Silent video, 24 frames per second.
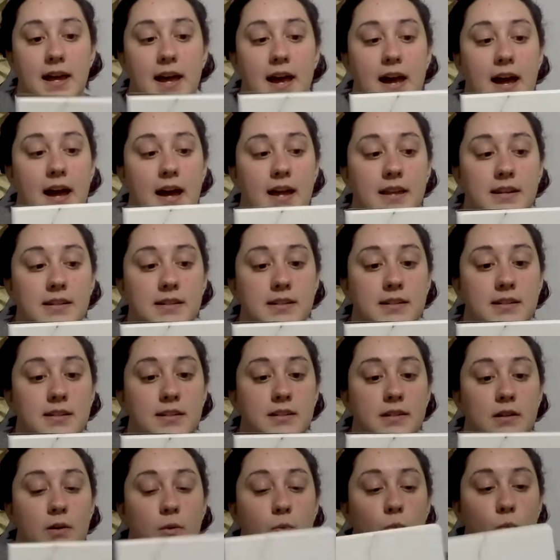
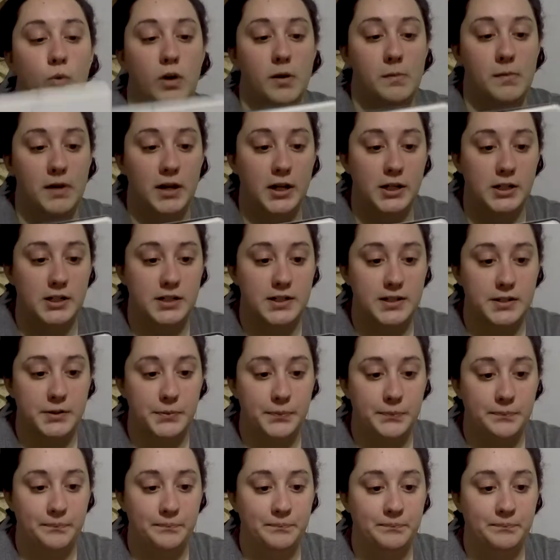at Walmart.